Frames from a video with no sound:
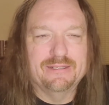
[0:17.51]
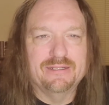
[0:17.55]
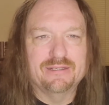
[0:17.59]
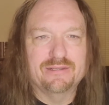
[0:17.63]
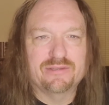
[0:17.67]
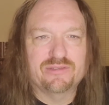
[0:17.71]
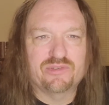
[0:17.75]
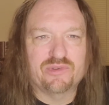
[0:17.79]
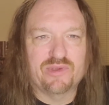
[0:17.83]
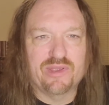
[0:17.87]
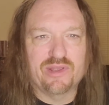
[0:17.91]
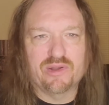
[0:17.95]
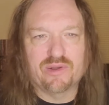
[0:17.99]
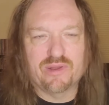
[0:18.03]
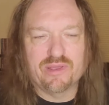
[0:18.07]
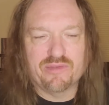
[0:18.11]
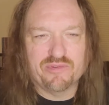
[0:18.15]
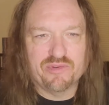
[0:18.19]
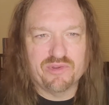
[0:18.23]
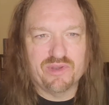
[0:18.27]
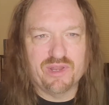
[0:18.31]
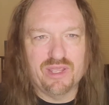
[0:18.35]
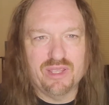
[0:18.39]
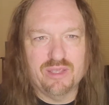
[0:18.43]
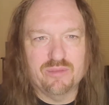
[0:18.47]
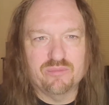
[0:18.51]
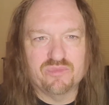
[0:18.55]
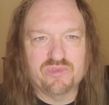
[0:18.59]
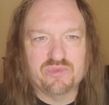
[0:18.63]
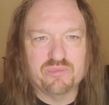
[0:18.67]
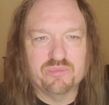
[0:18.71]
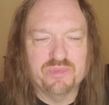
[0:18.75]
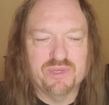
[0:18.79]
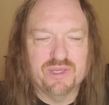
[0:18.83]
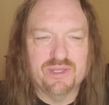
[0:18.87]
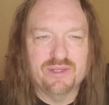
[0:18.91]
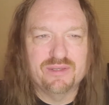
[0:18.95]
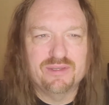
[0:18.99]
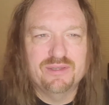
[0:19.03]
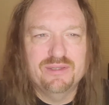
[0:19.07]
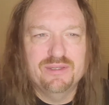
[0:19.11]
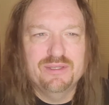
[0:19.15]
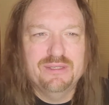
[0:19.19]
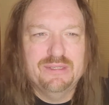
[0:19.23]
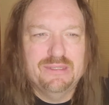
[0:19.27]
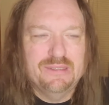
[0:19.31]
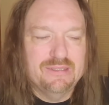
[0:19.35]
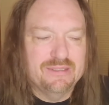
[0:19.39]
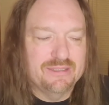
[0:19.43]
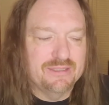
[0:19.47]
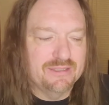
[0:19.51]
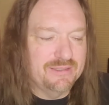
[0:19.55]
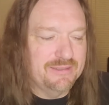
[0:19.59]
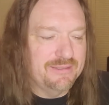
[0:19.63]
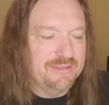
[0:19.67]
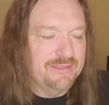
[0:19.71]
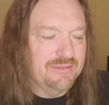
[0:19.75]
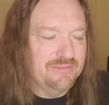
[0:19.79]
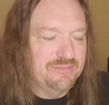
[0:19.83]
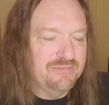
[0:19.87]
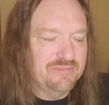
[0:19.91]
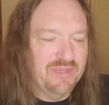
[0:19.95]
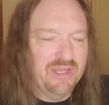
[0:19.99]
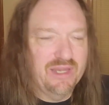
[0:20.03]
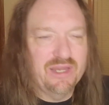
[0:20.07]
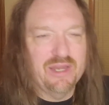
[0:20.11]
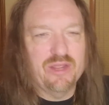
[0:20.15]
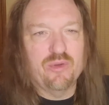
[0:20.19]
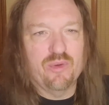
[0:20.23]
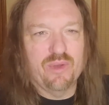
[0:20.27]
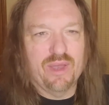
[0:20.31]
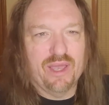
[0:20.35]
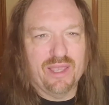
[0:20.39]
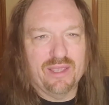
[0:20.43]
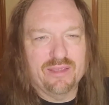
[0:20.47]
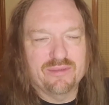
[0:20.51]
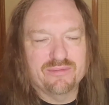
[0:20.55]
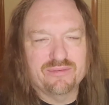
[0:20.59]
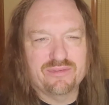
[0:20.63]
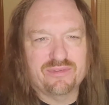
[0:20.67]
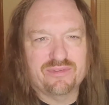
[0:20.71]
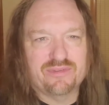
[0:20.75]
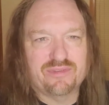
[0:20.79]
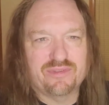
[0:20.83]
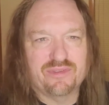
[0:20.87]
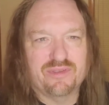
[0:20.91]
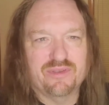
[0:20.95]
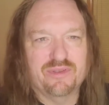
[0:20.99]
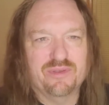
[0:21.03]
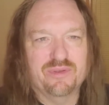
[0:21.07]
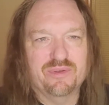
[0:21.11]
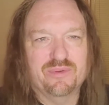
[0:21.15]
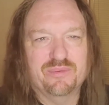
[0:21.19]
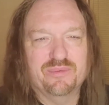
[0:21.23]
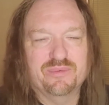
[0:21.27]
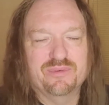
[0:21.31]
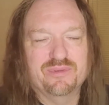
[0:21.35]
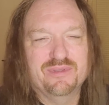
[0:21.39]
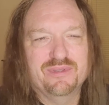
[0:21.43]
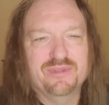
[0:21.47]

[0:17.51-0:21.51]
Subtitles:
Sorry I don't have your names, but anyway, so